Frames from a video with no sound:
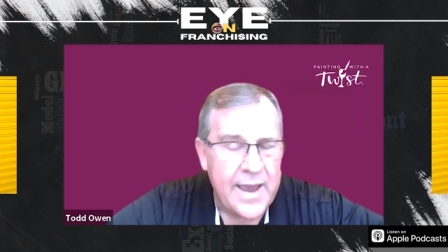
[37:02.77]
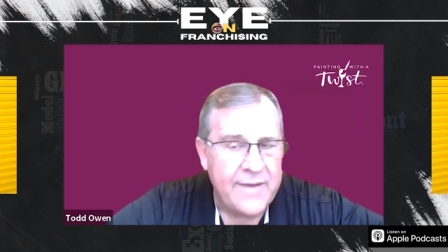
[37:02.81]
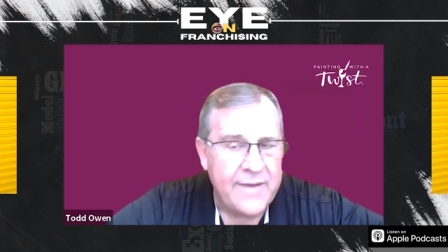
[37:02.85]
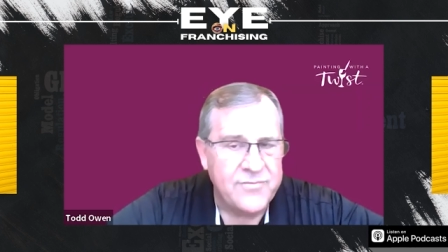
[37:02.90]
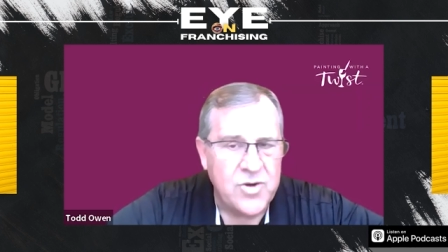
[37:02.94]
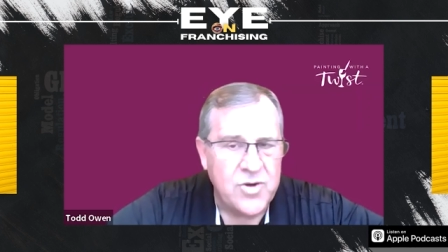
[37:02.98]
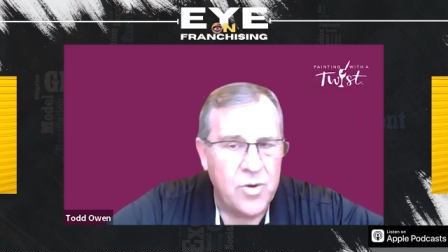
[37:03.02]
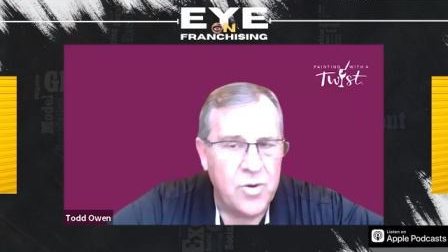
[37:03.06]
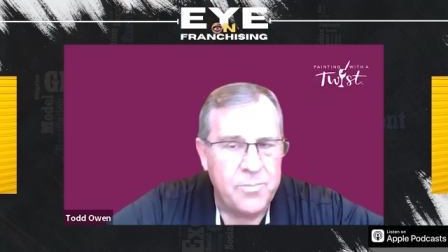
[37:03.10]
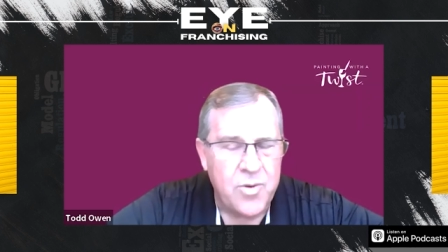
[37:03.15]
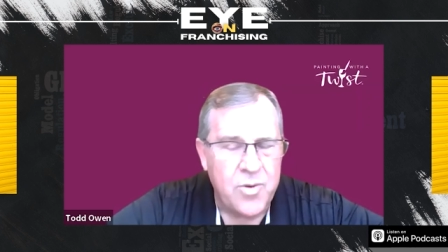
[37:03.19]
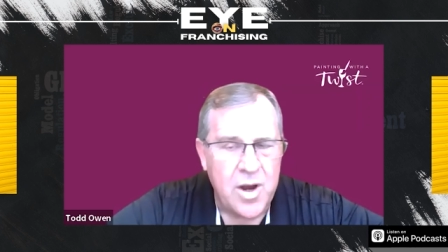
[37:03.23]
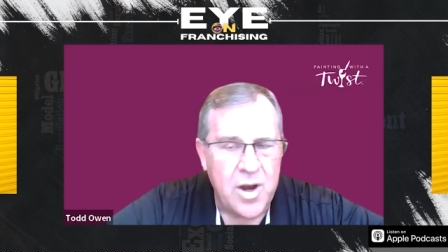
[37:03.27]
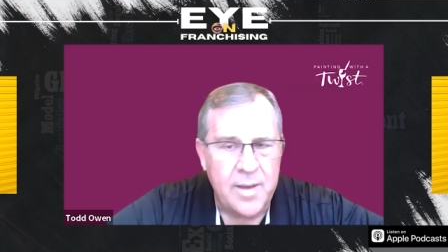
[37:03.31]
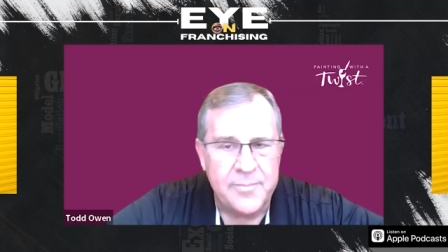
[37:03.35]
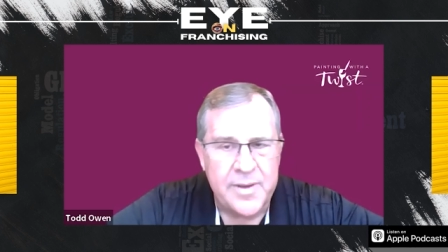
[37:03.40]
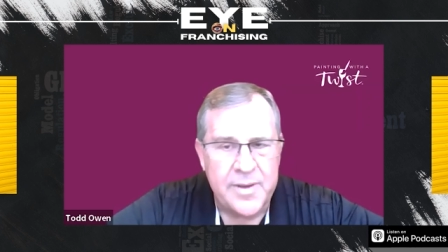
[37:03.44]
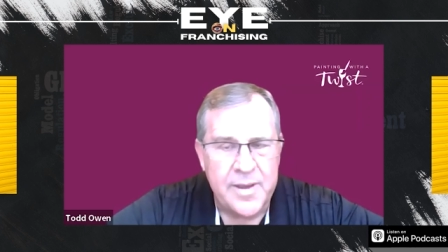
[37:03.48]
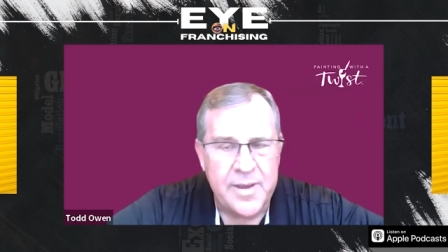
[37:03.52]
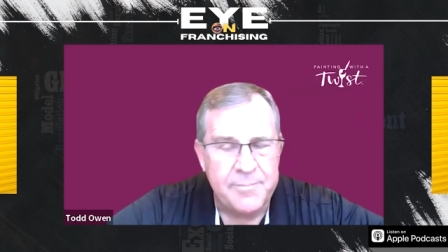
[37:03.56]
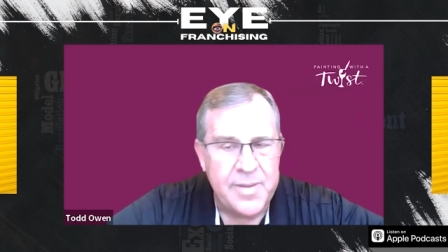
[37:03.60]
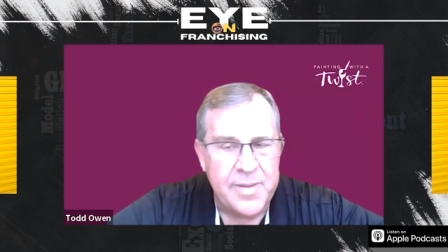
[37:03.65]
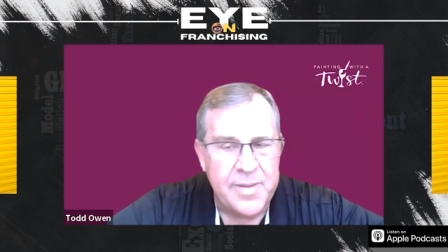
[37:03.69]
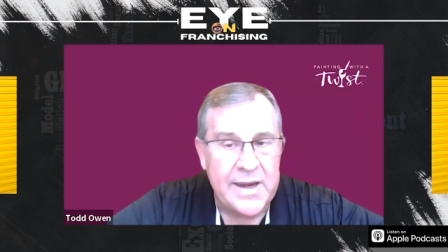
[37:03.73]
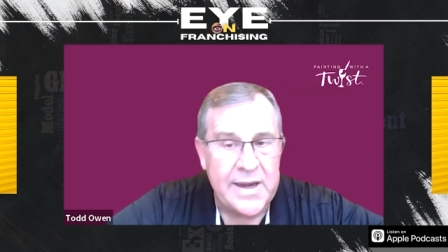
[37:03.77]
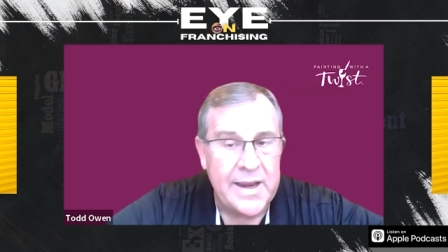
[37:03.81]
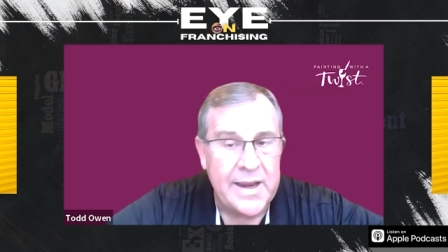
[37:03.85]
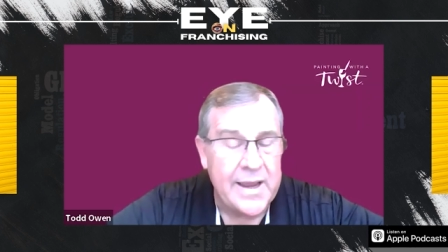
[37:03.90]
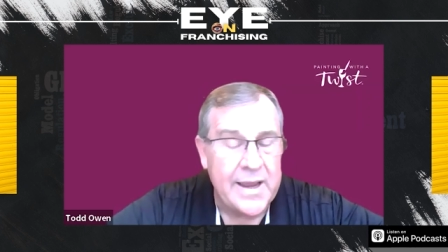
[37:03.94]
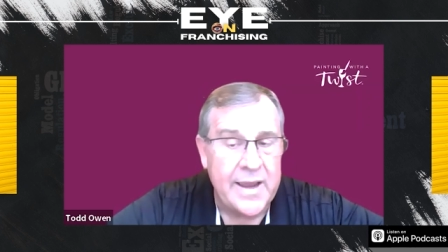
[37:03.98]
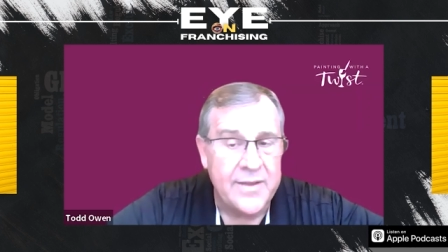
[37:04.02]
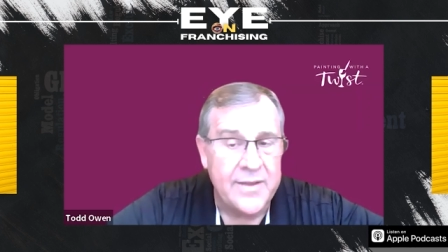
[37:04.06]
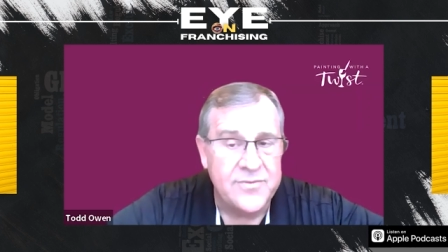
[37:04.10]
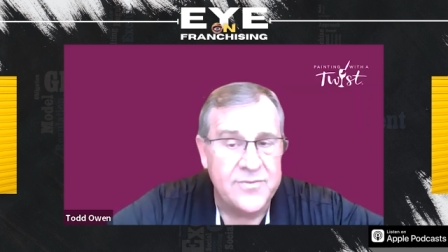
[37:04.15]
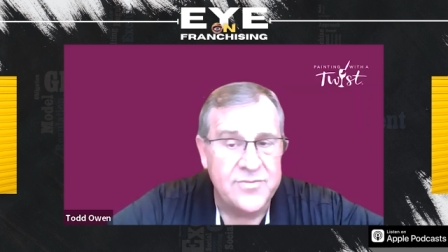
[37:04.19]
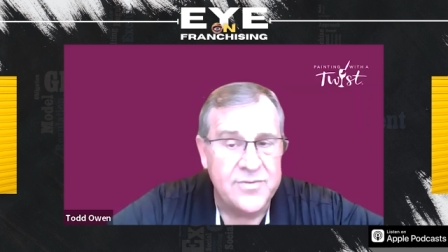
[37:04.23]
I have no problem competing
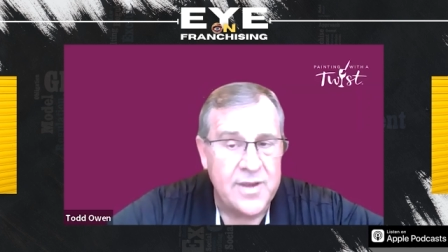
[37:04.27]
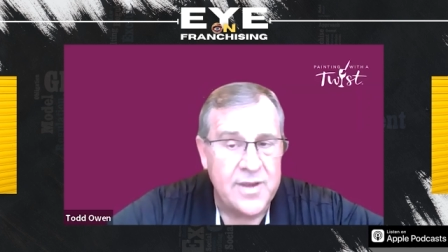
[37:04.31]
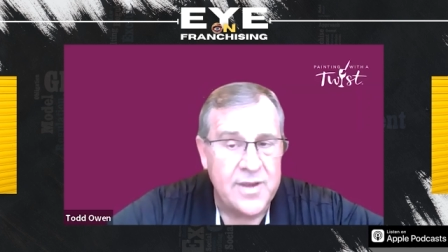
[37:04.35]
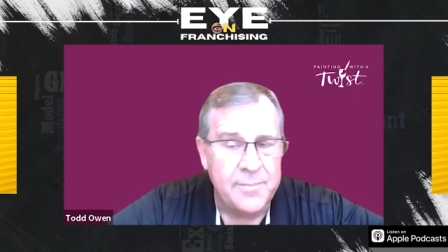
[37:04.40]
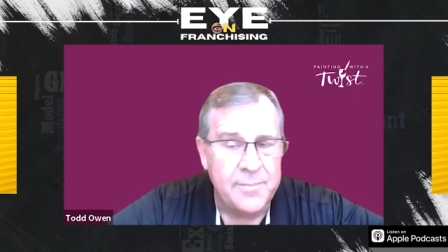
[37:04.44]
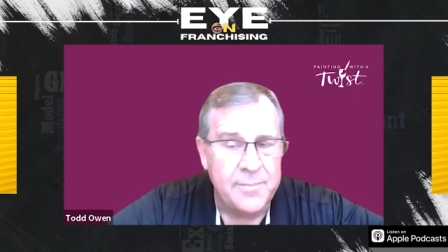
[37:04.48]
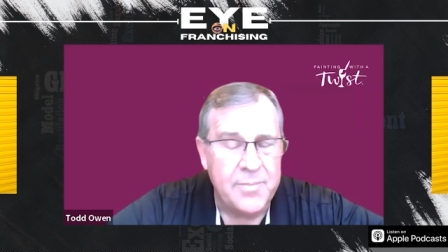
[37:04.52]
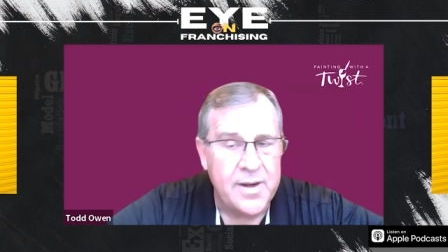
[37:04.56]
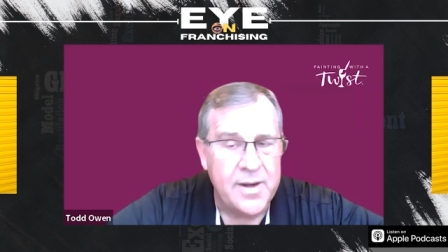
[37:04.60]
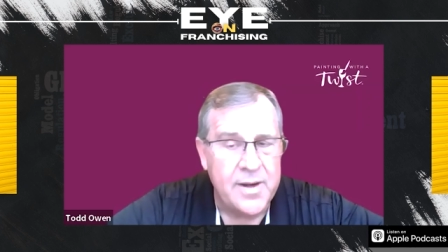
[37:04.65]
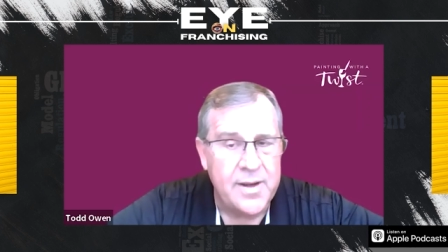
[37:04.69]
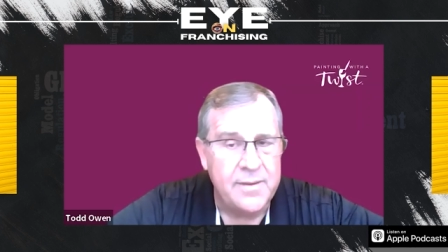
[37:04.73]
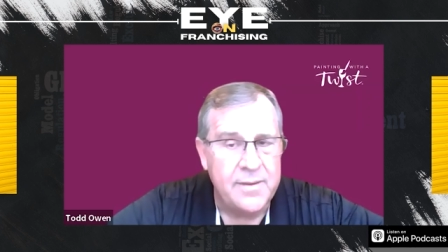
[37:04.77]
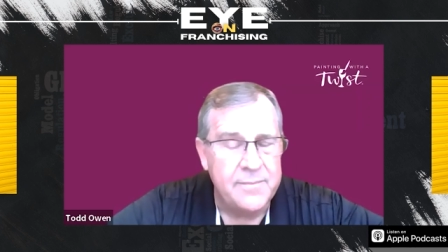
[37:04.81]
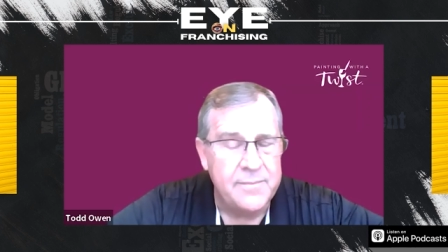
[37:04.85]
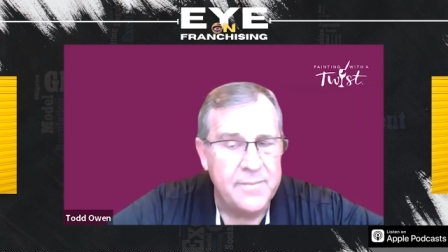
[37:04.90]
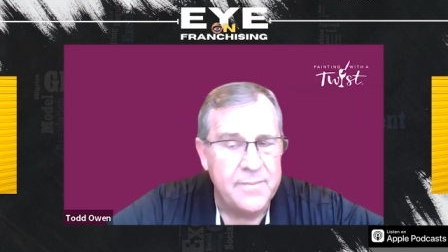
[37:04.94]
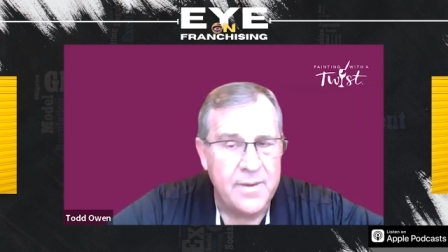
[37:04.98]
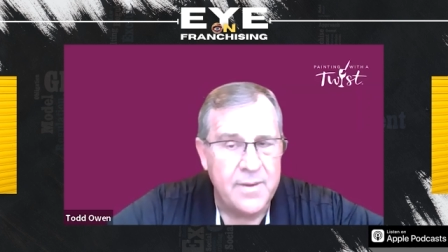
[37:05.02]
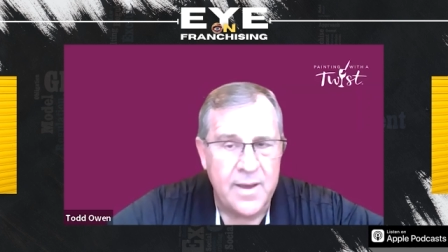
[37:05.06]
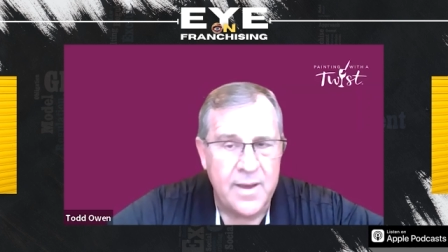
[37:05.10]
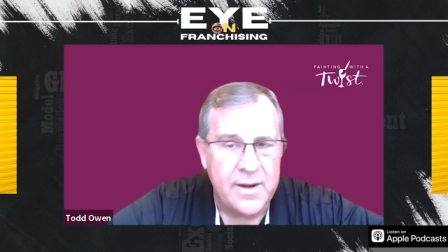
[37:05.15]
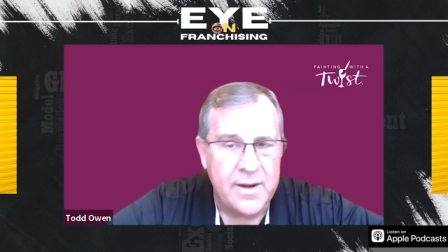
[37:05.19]
against anybody.